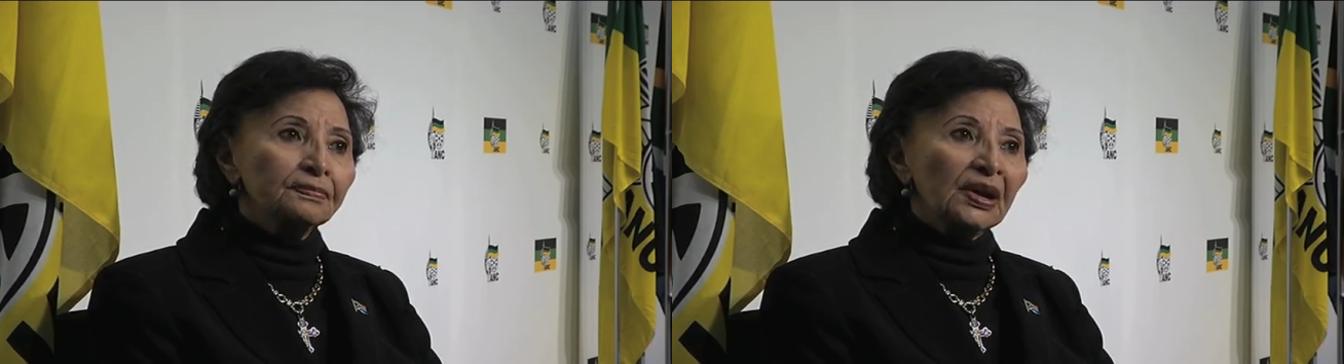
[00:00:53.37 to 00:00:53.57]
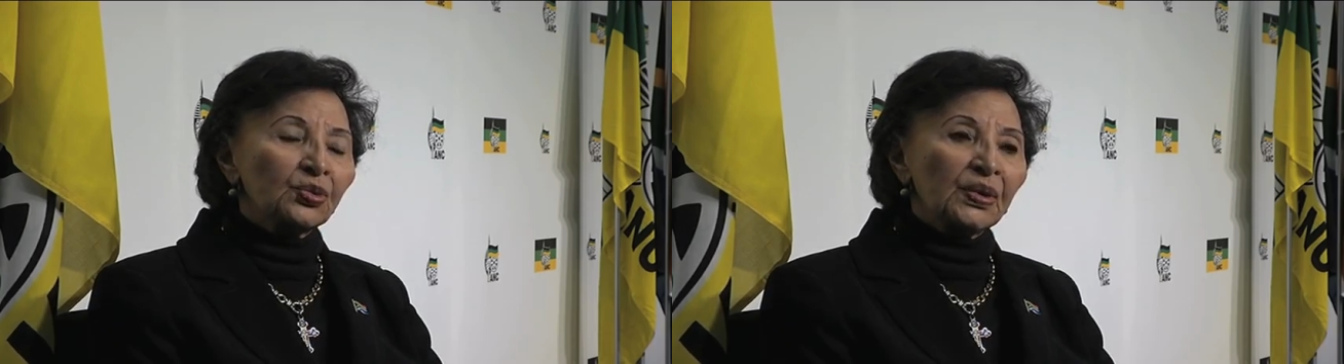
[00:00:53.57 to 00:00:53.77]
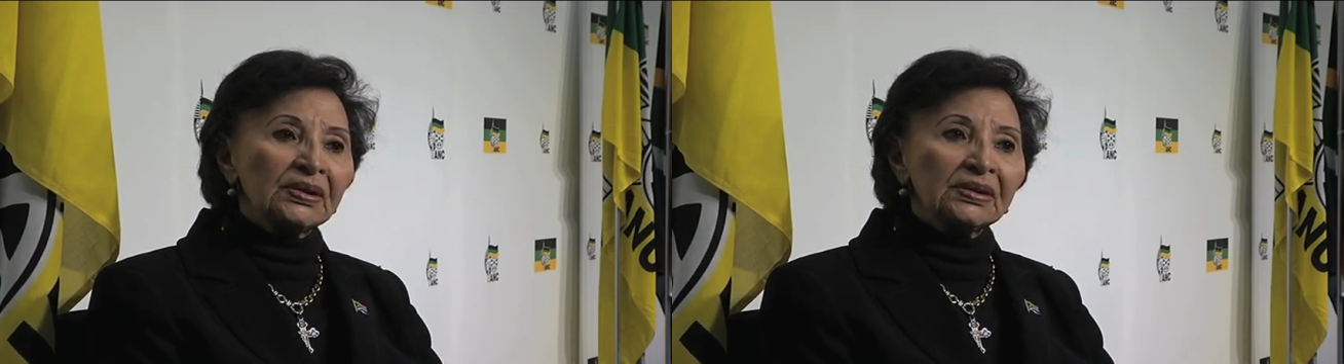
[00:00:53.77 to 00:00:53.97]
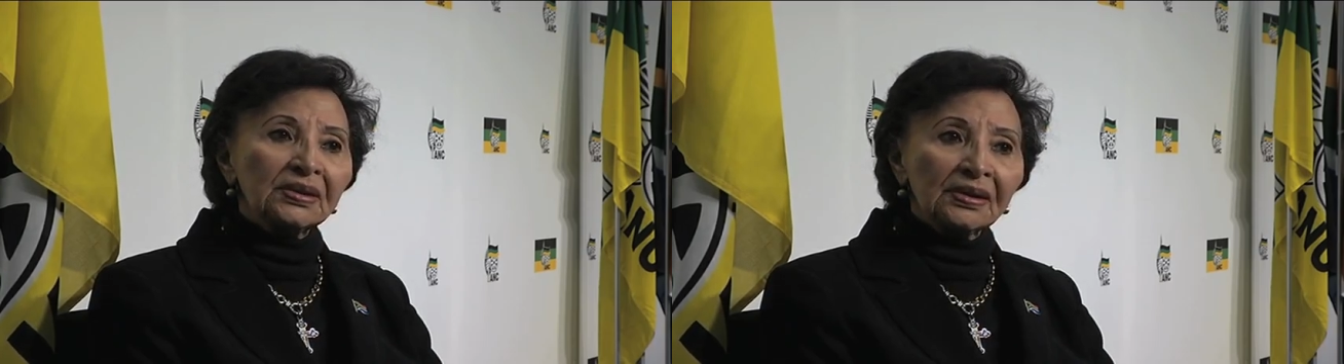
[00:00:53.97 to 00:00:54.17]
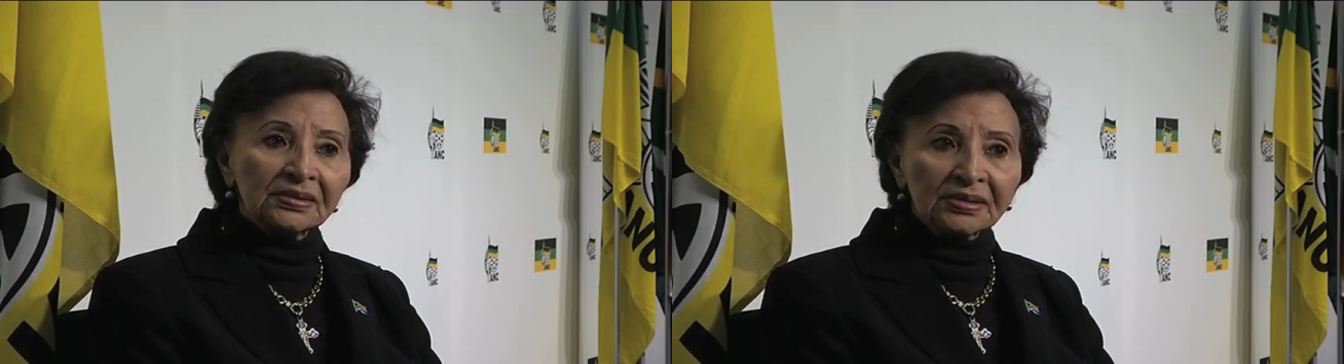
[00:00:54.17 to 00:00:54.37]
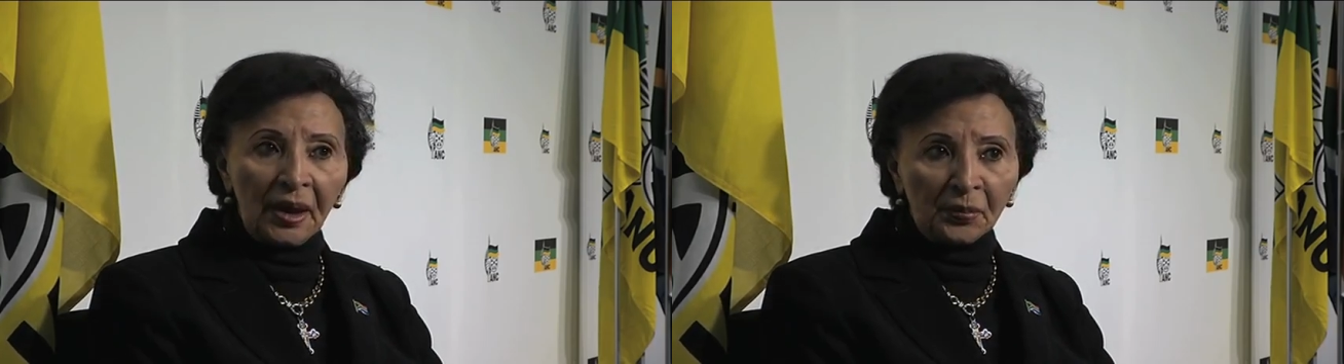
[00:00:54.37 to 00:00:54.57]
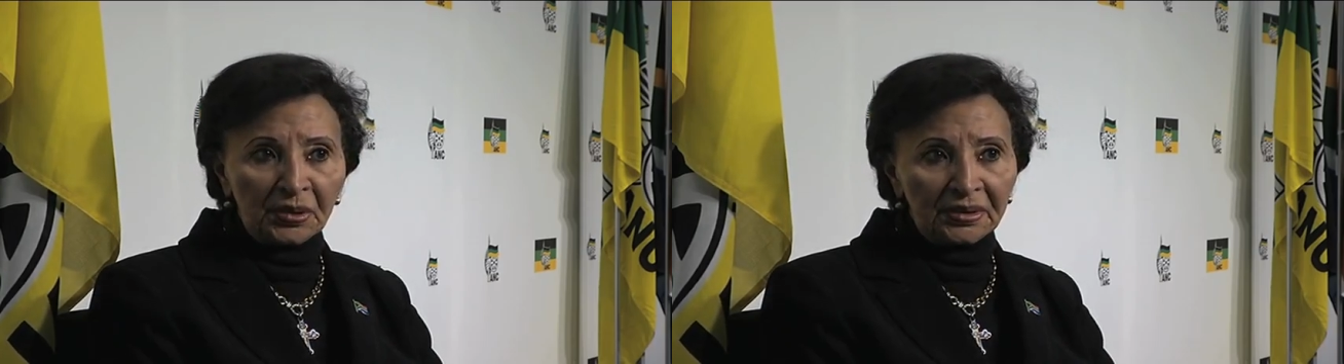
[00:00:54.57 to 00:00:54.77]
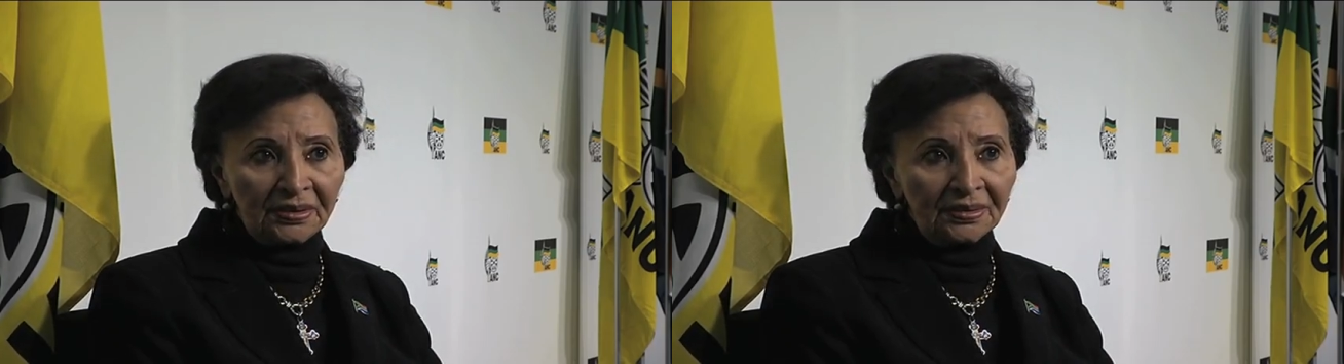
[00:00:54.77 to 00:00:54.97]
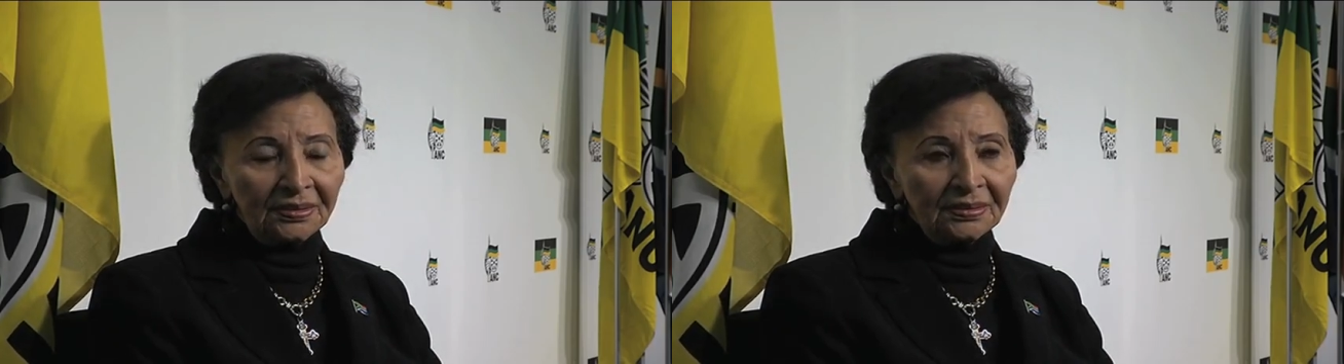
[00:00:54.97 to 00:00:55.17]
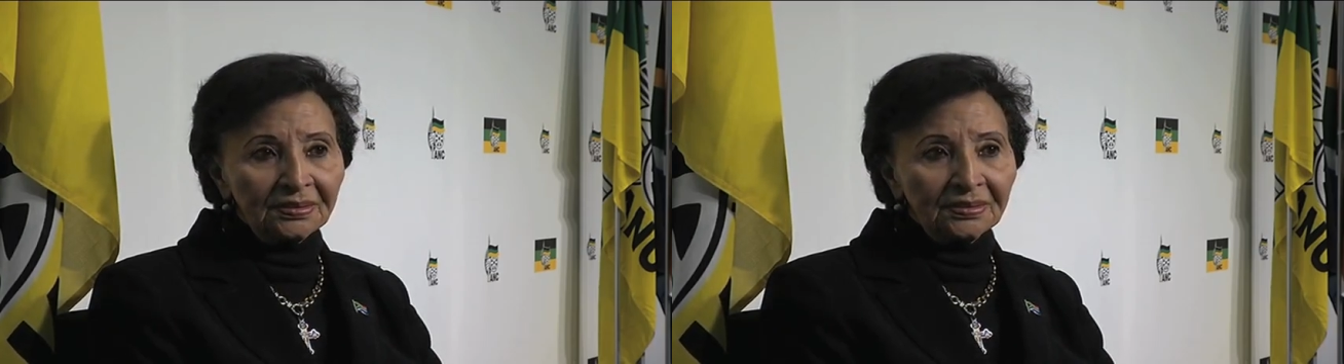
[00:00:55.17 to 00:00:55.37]
But when it does happen,
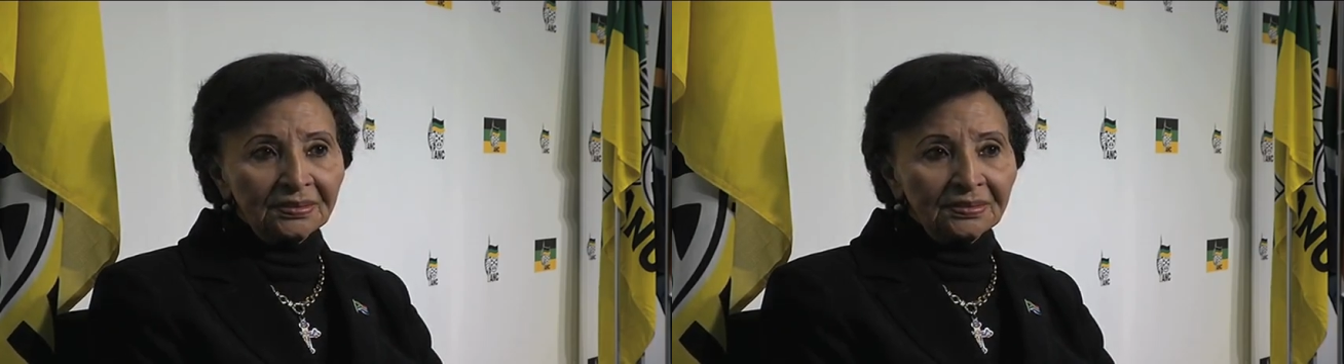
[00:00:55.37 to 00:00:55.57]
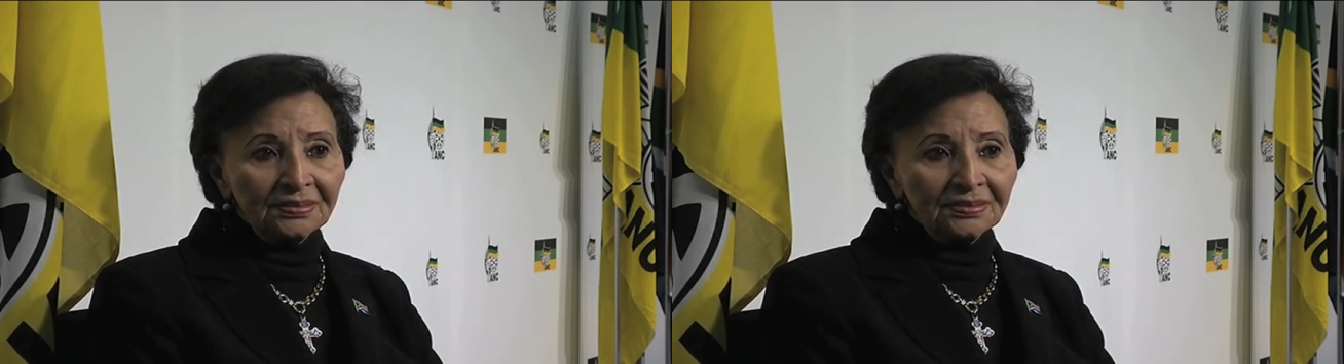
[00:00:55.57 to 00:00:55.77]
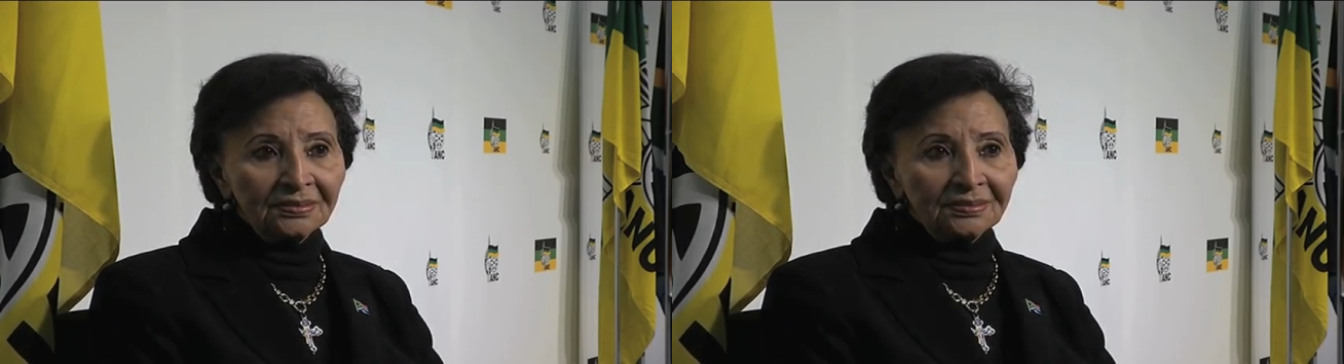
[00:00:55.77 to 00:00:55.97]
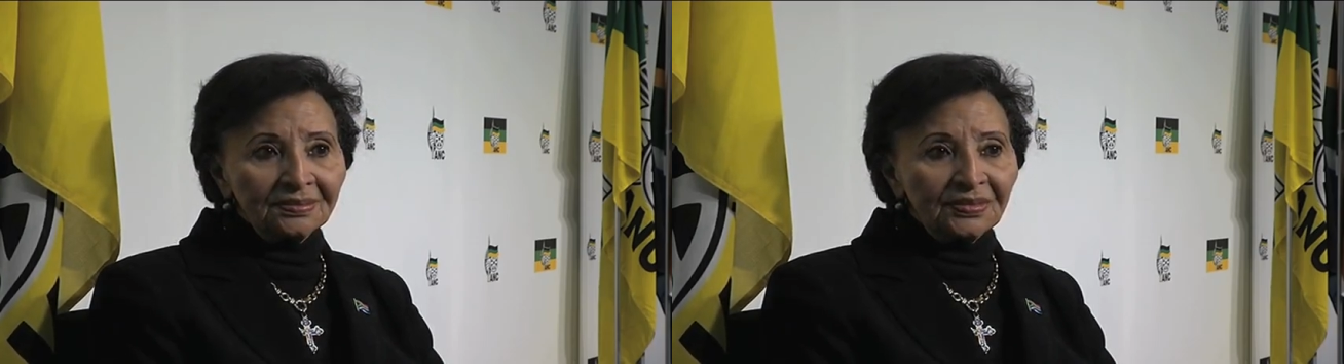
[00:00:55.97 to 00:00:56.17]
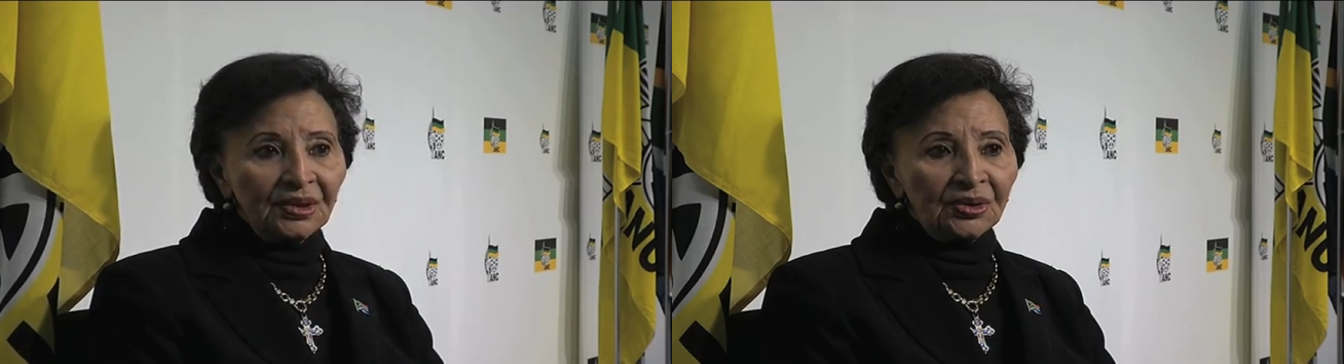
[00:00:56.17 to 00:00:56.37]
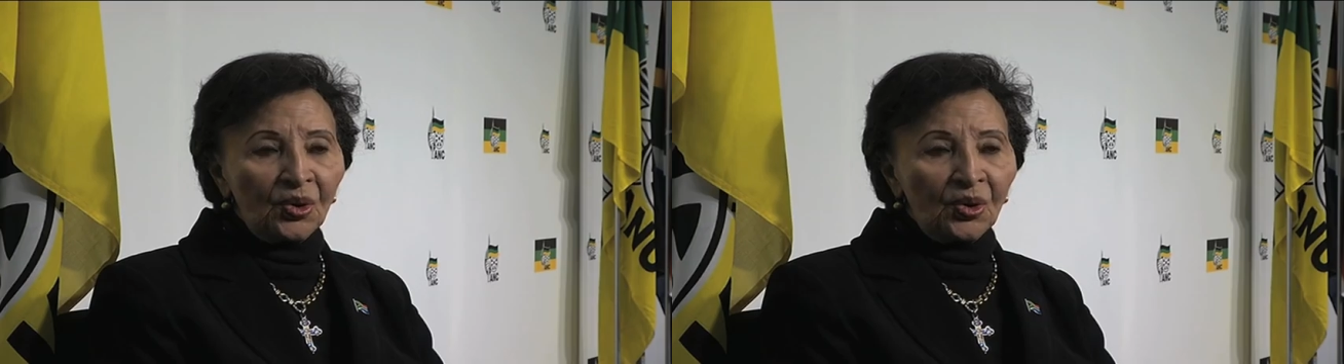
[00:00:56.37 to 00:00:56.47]
you